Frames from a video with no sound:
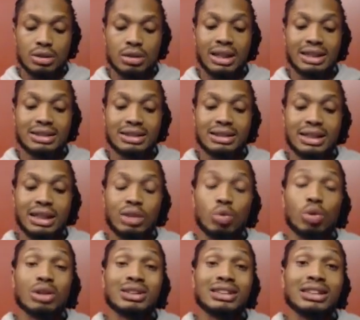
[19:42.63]
next thing
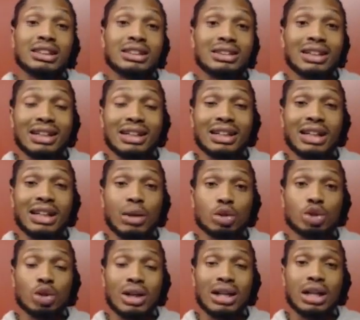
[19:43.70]
was the study that they
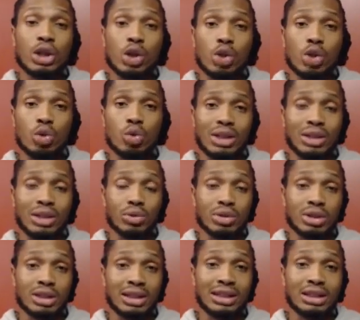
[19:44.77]
were trying to use as
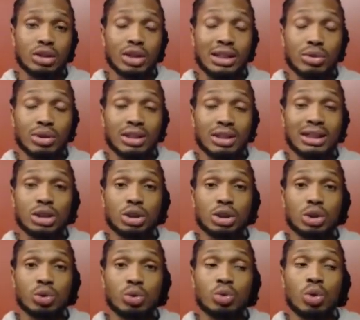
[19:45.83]
relates
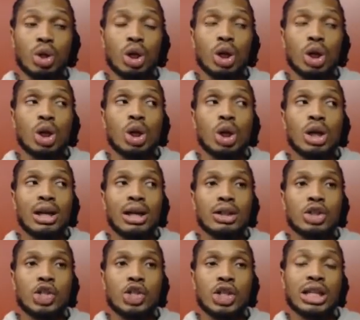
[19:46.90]
to
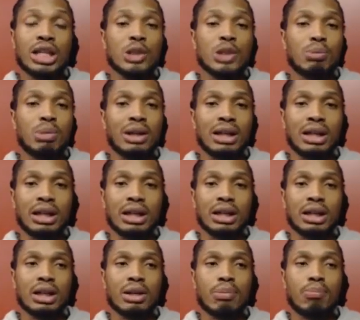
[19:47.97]
cheese
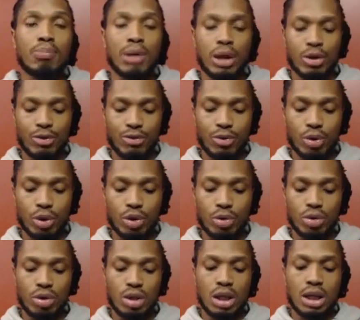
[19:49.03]
being better for
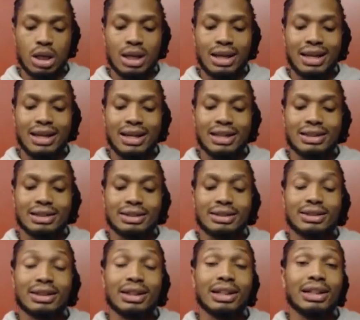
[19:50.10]
you is a
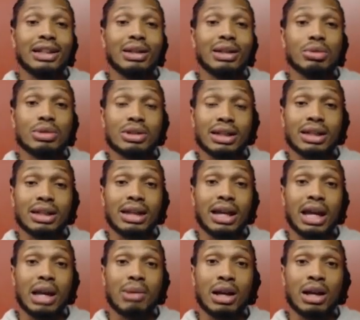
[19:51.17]
study that he was saying
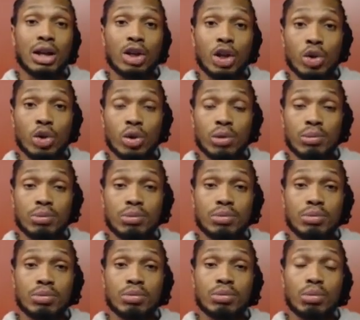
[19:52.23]
came out of Europe,
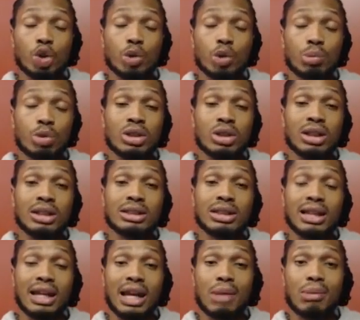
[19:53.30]
multiple studies
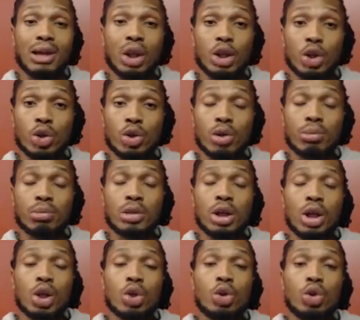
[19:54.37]
that came out of Europe,
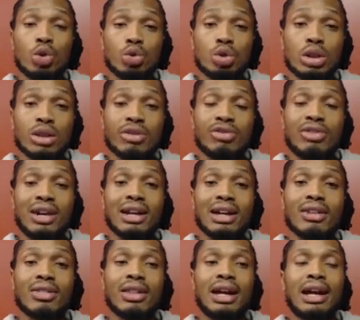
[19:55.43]
due to the
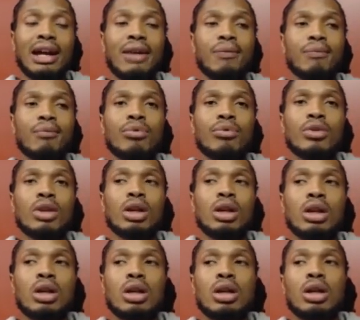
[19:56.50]
fact that
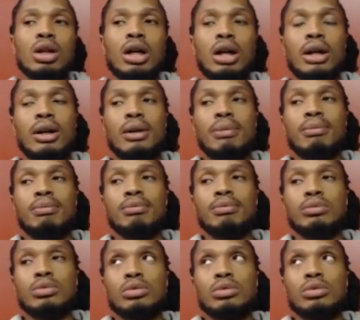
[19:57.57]
um,